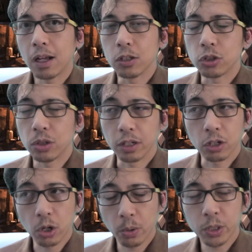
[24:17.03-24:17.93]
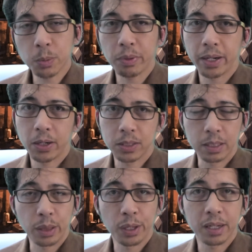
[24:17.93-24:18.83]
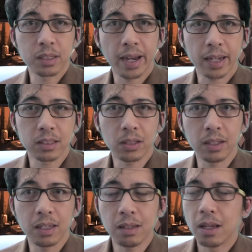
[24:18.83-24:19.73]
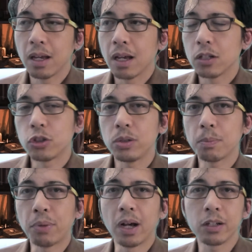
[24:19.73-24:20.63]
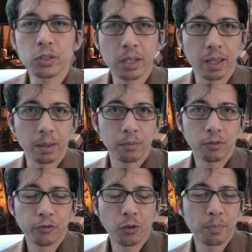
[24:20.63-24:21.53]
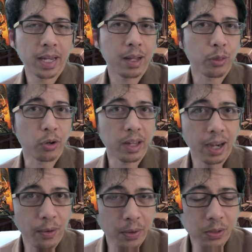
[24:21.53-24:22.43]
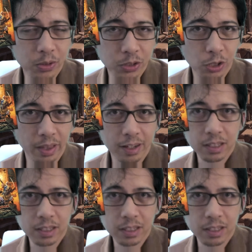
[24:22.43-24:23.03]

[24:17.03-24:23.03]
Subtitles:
to encourage players to think tactically, to punish them for making their characters think